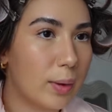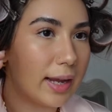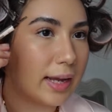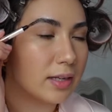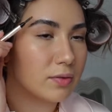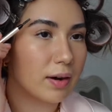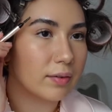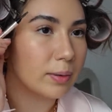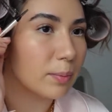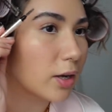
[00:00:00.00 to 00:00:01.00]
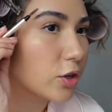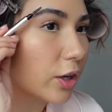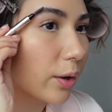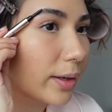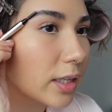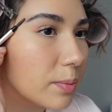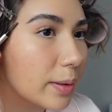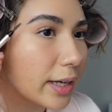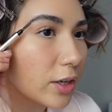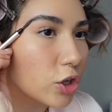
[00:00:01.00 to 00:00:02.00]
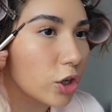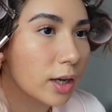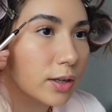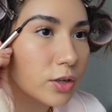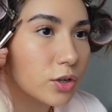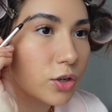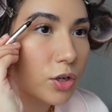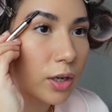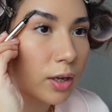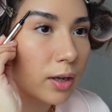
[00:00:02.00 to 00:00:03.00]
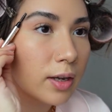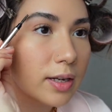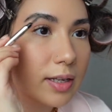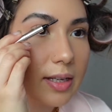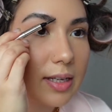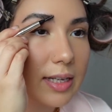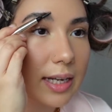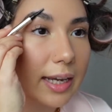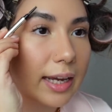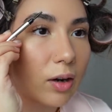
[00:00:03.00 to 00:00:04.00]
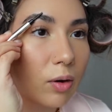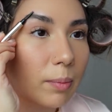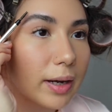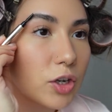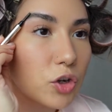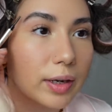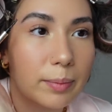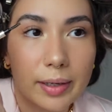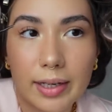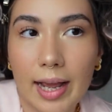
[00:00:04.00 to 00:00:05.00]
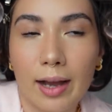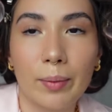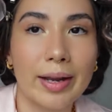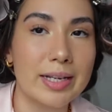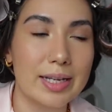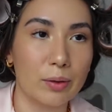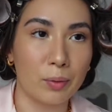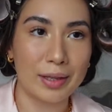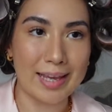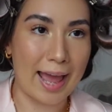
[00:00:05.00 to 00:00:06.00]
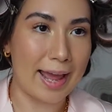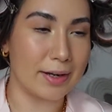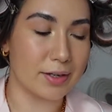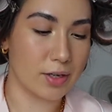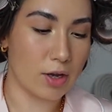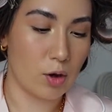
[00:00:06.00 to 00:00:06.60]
it is very much going to be just sticking on my treatment now until the end,